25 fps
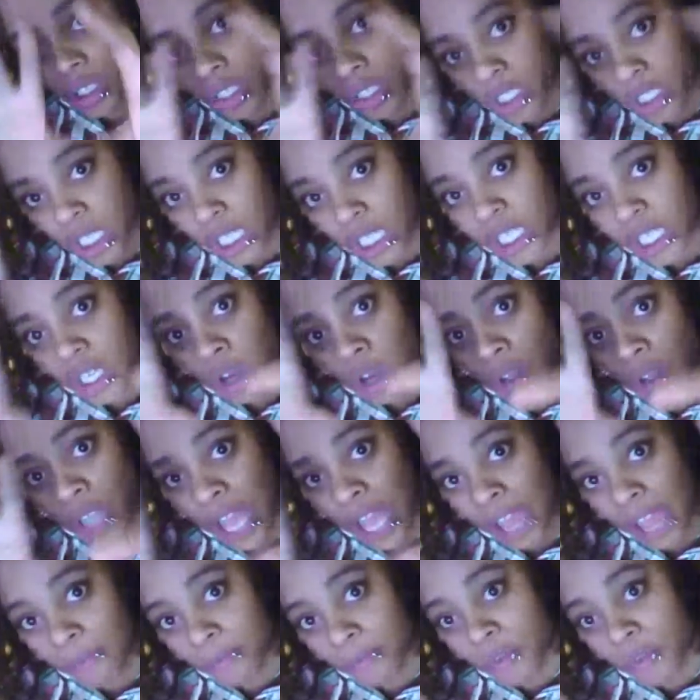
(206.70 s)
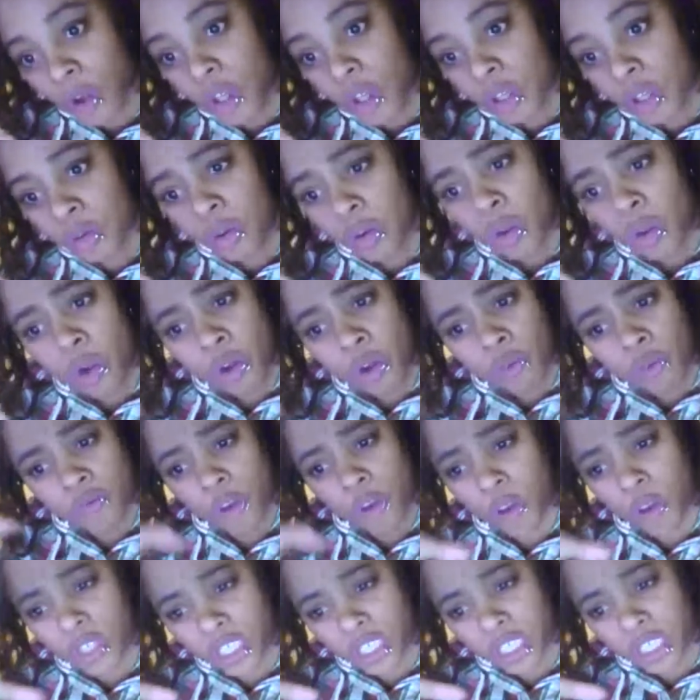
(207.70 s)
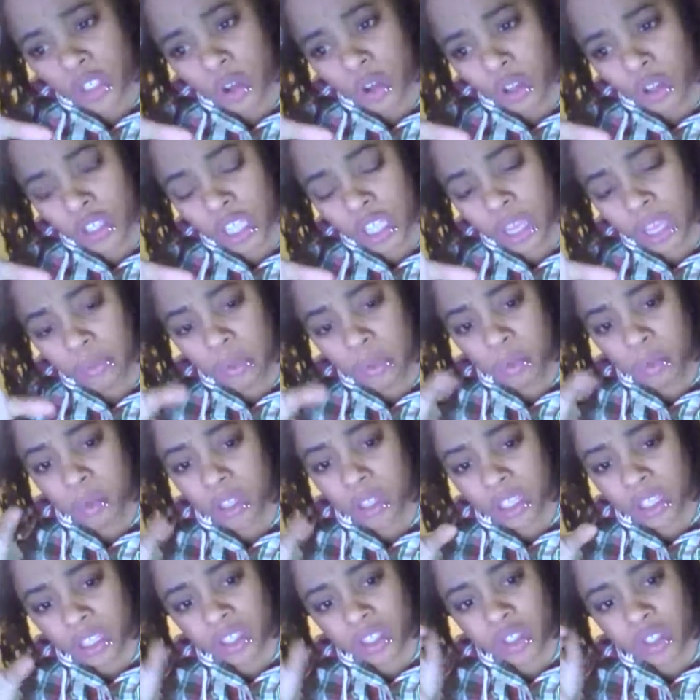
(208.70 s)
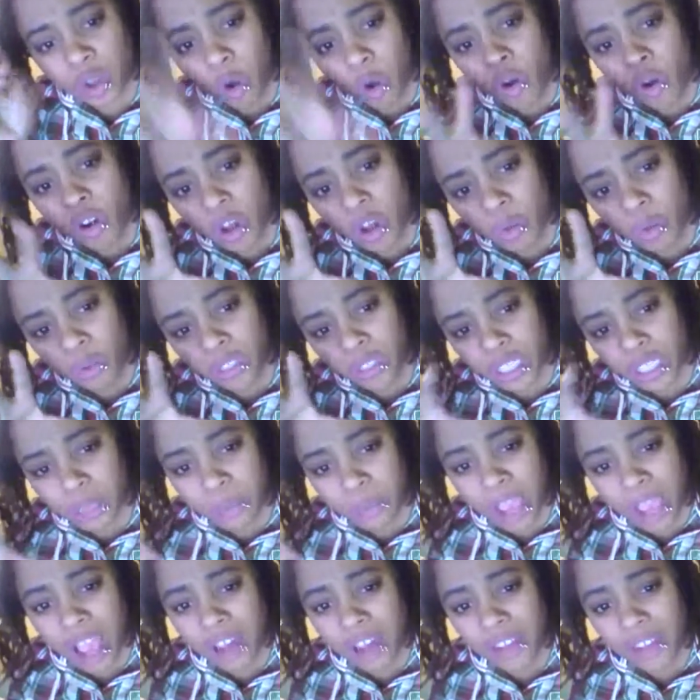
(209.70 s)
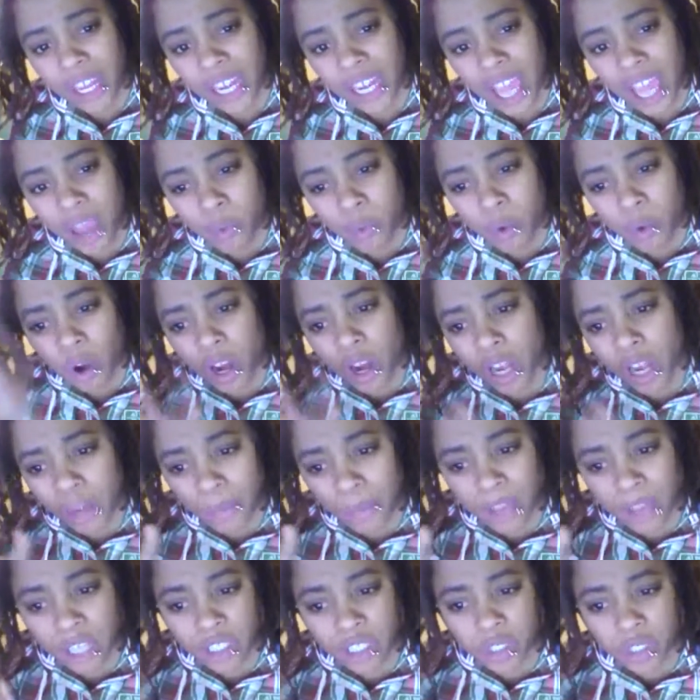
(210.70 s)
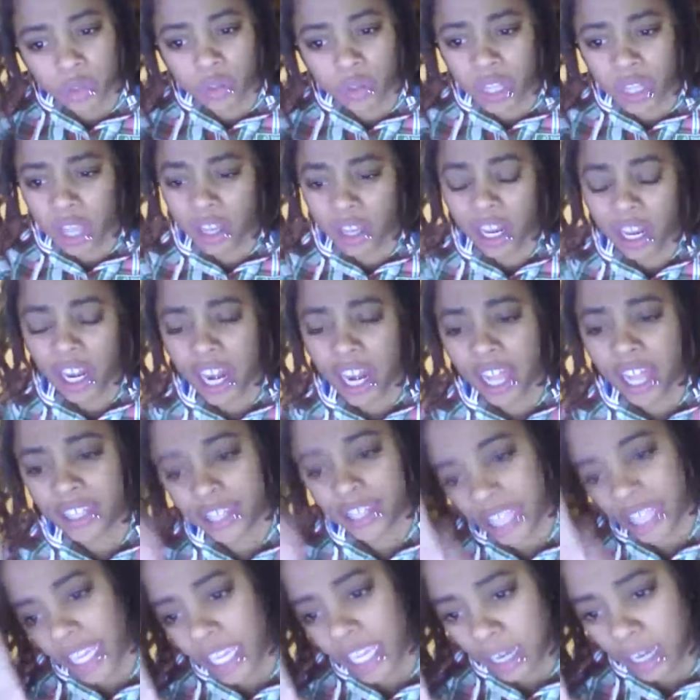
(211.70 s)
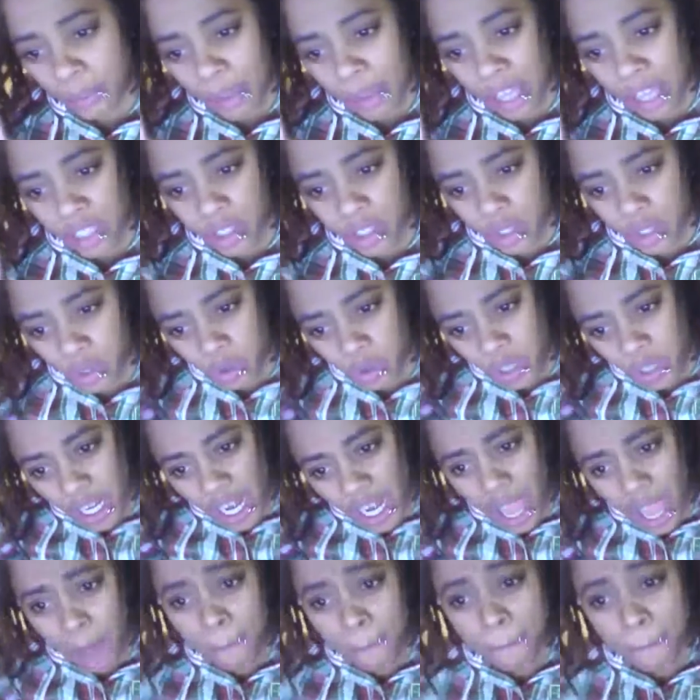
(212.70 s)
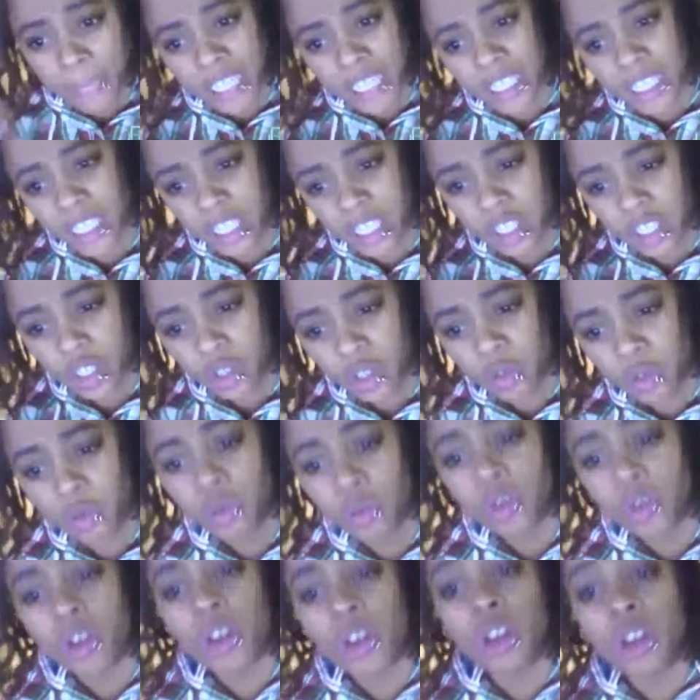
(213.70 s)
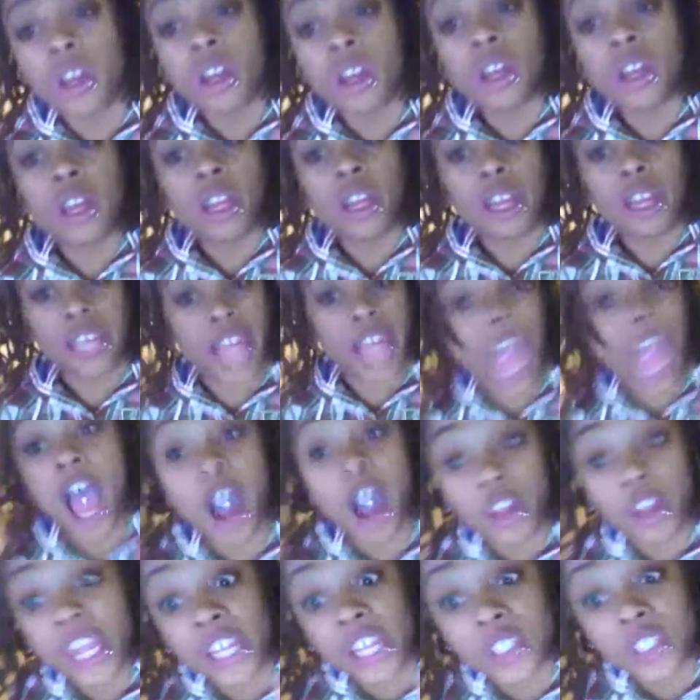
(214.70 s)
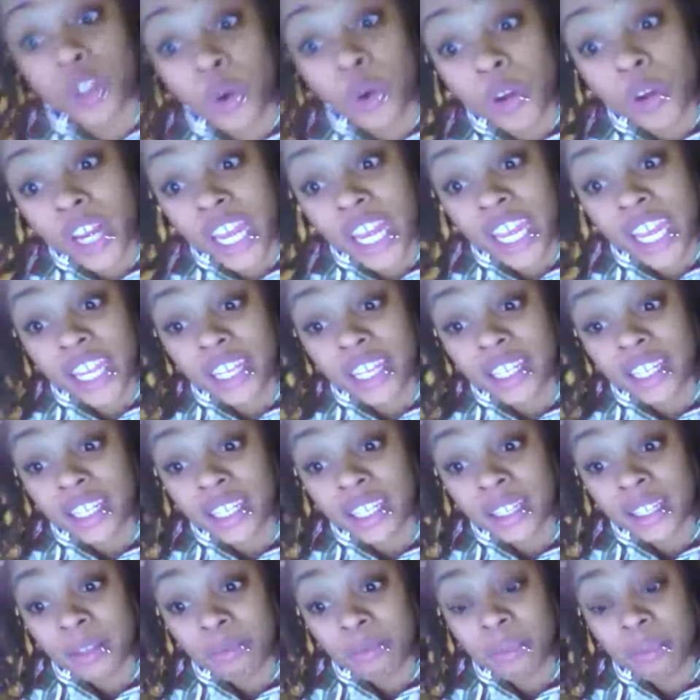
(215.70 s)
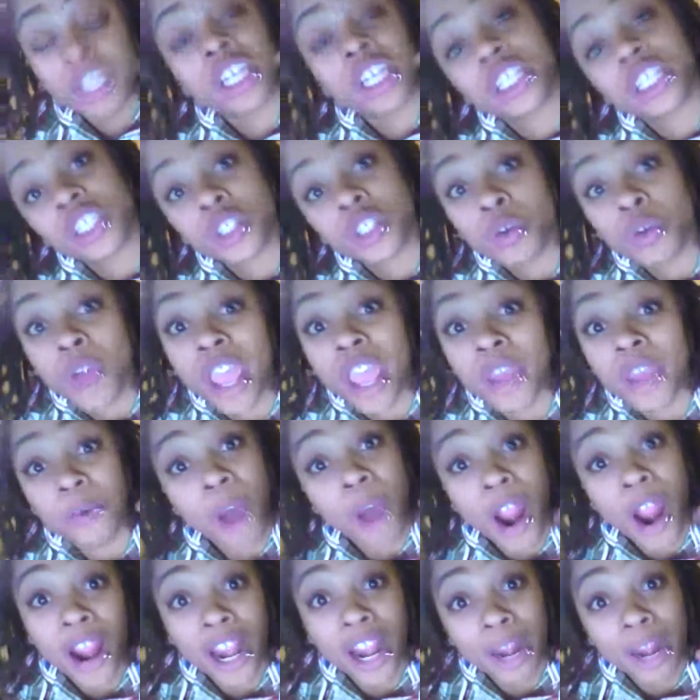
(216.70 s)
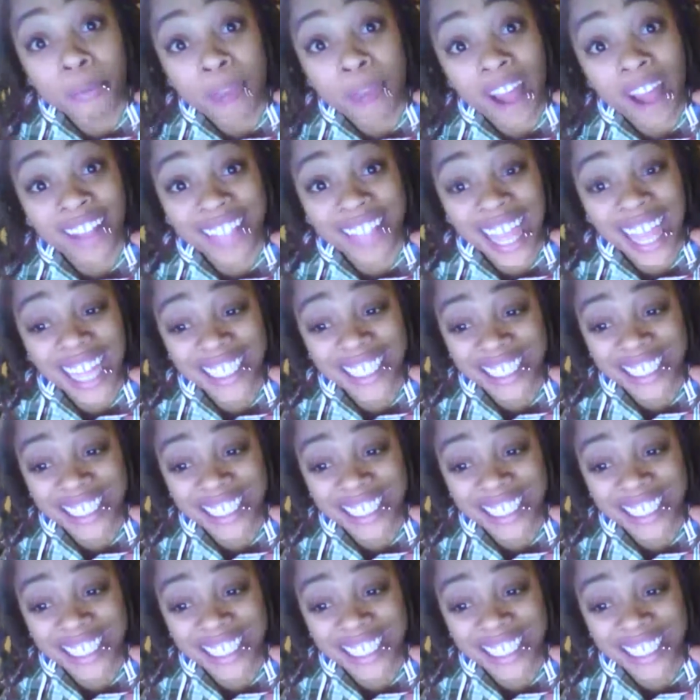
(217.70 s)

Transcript: took your life on focusing on them and what's going on with them and how they not worrying about you and how they not thinking about you and they not missing you. Now they doing it because you ain't worried about that